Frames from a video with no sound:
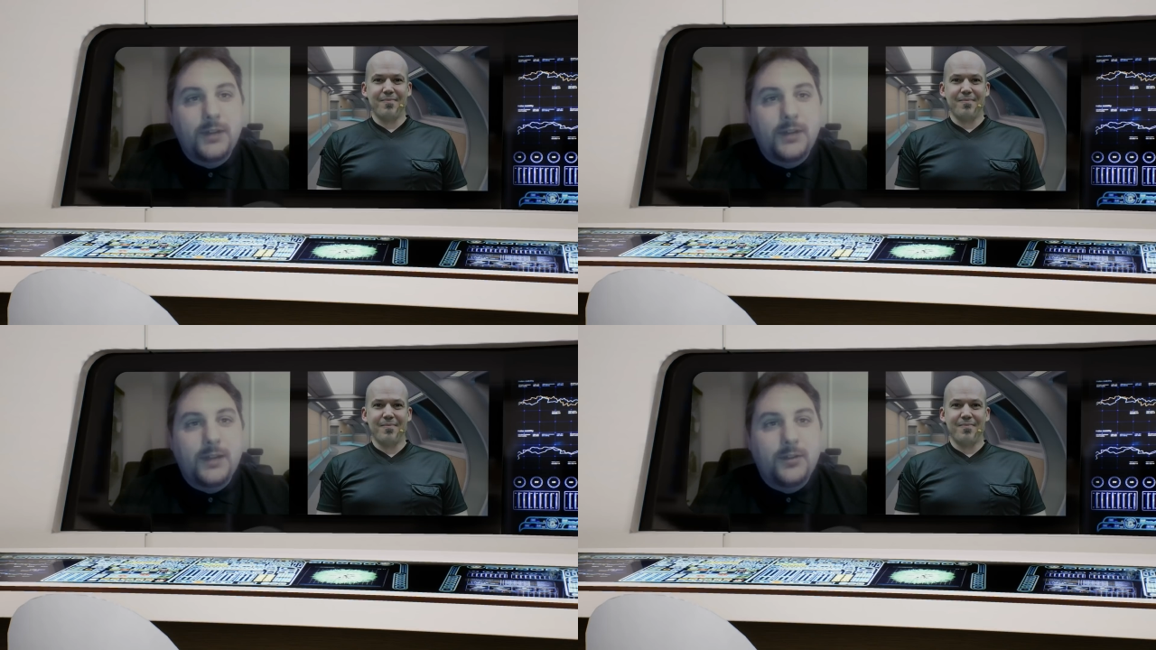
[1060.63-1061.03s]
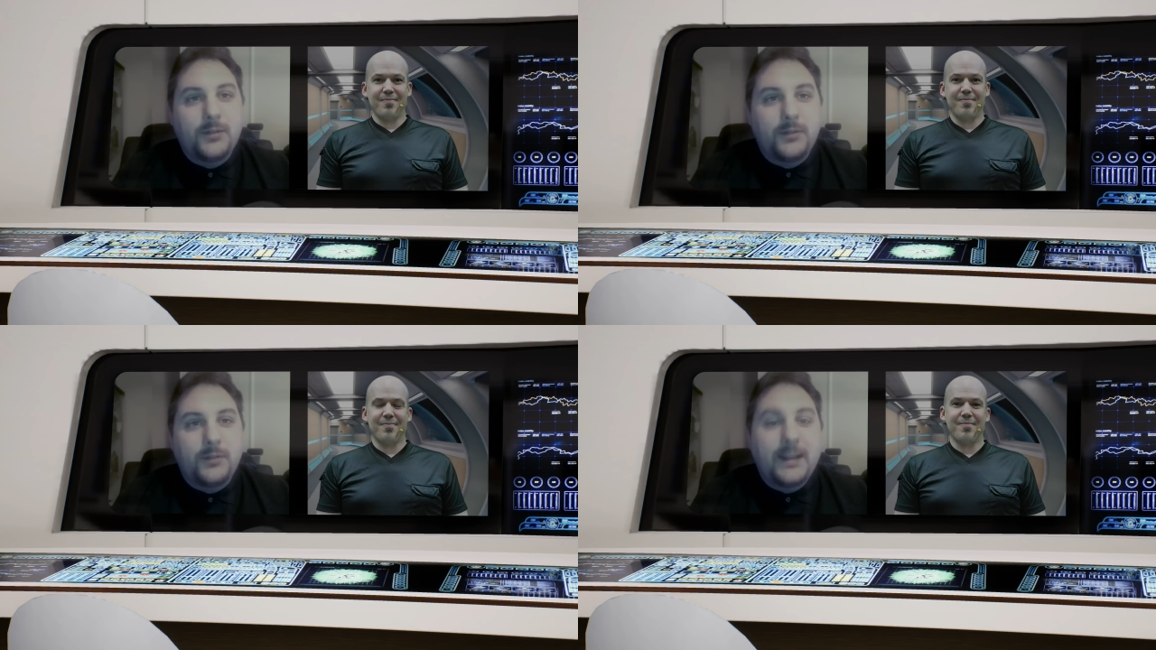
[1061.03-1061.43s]
Speaker 1: The
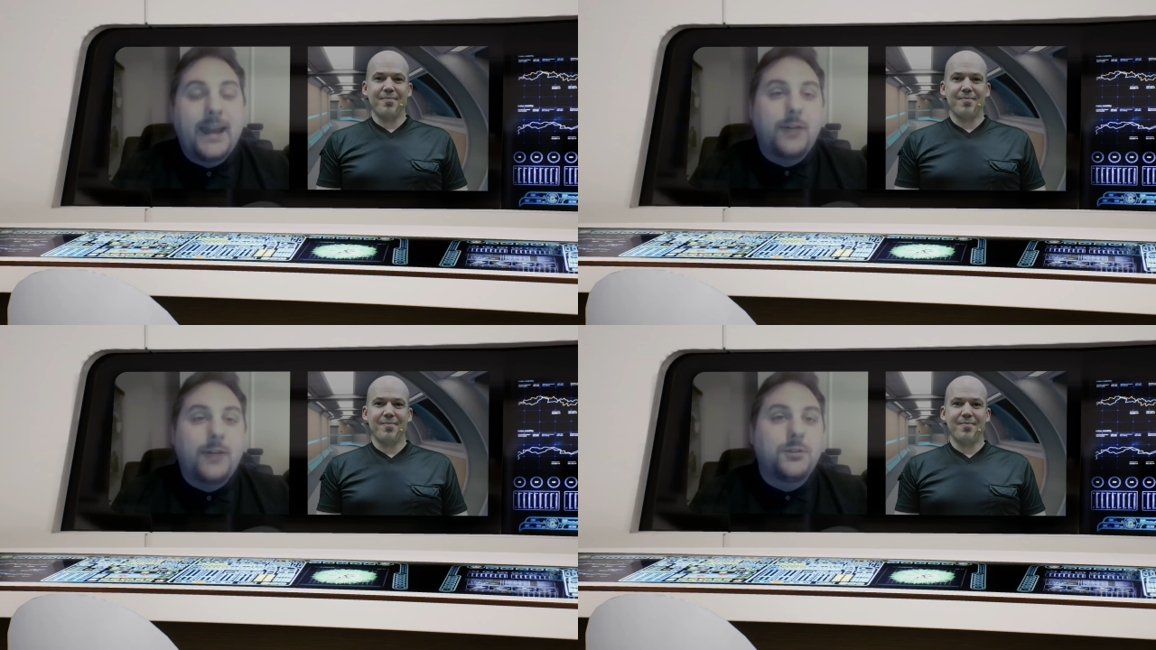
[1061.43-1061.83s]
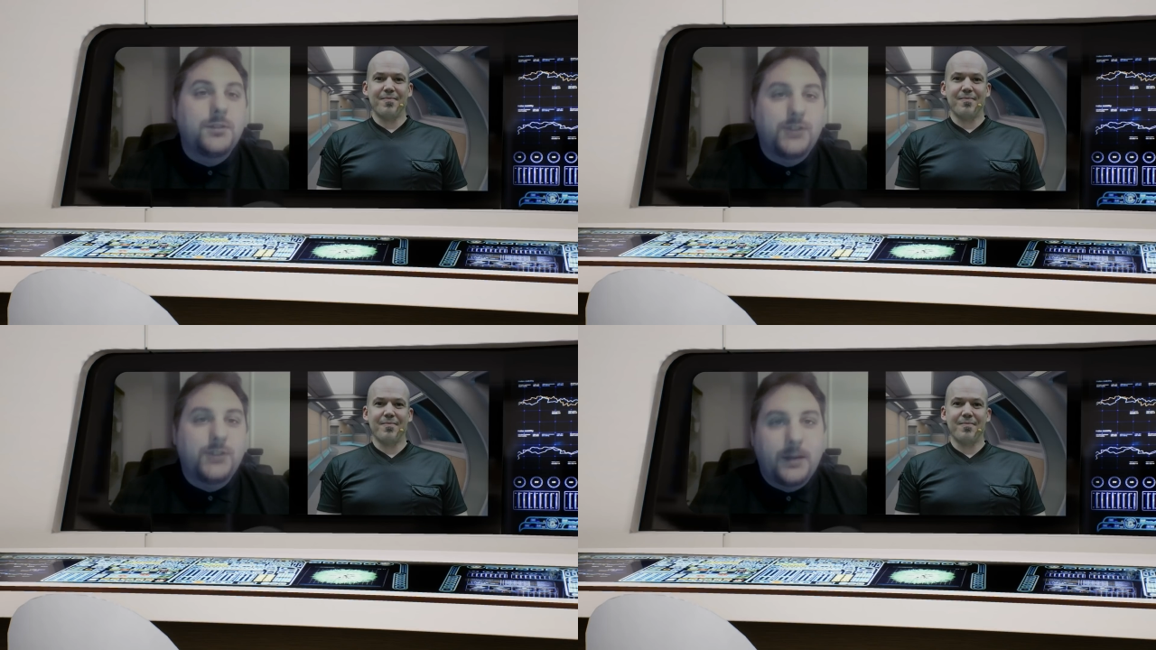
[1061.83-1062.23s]
layout
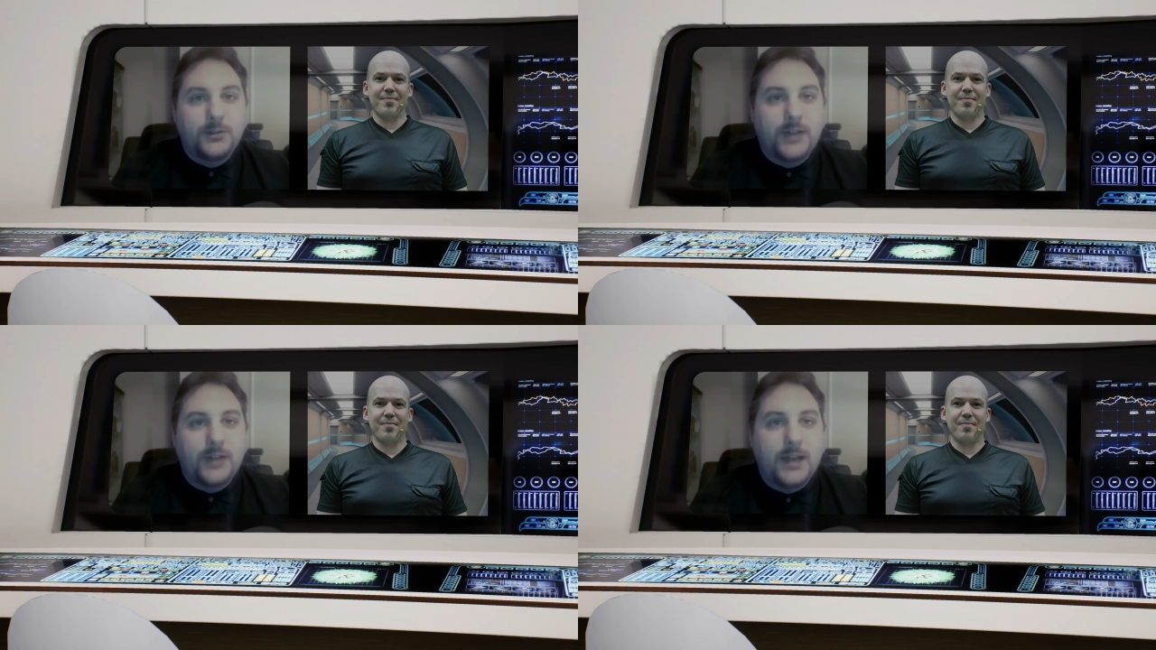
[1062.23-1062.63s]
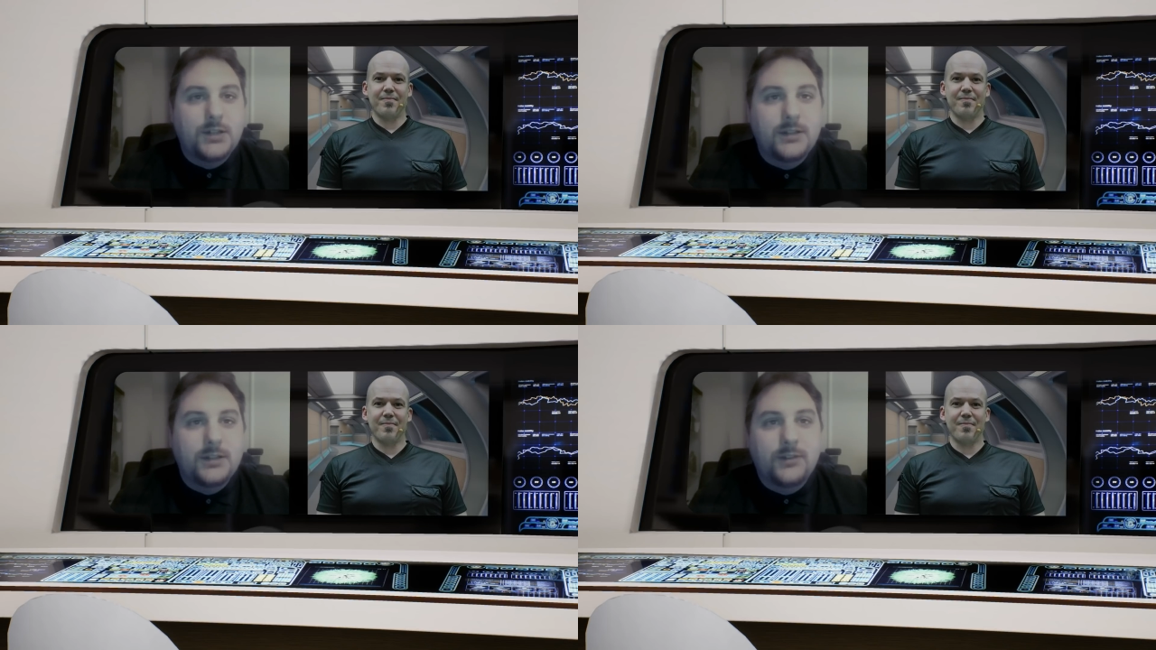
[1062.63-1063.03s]
on the
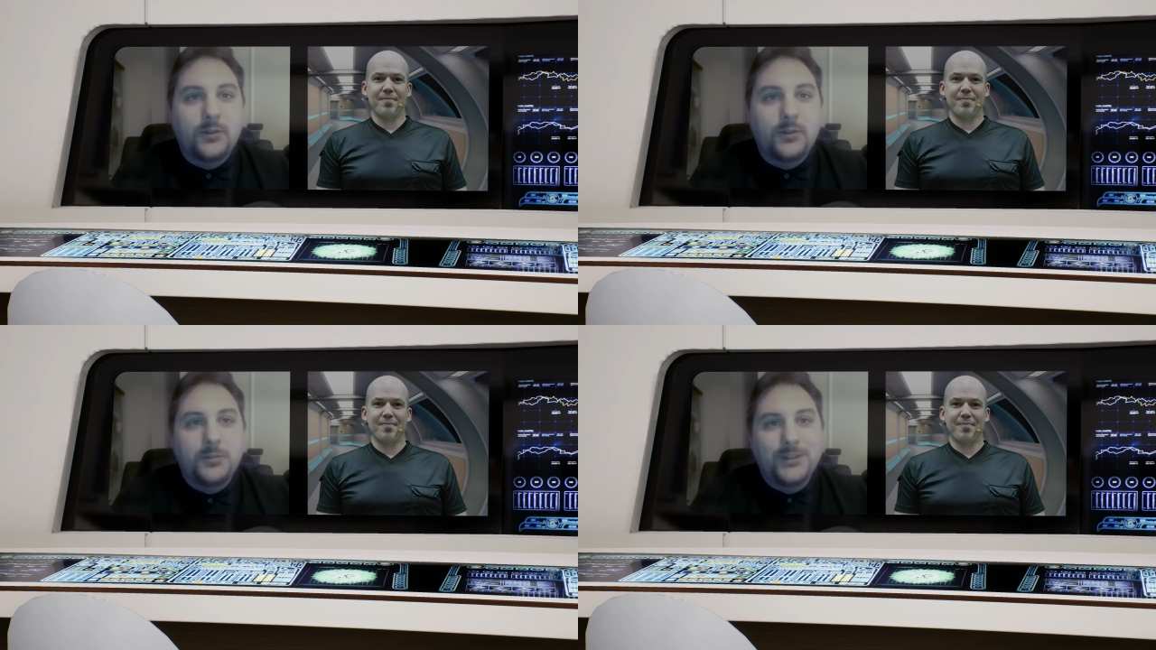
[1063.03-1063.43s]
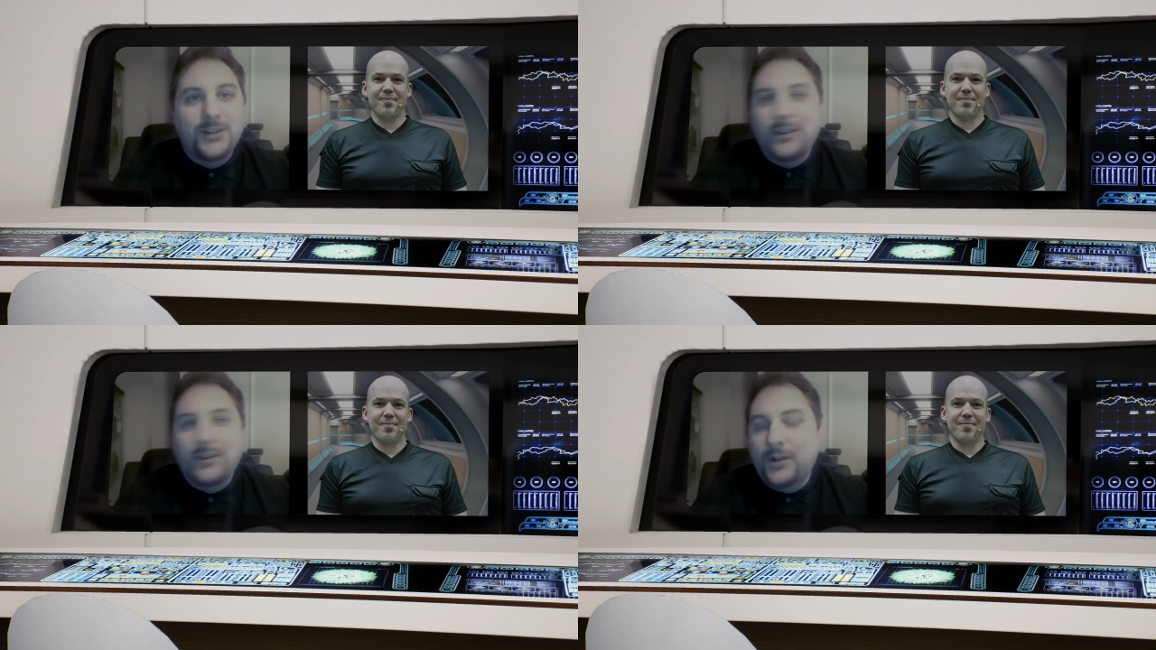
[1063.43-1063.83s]
soundstage is not particular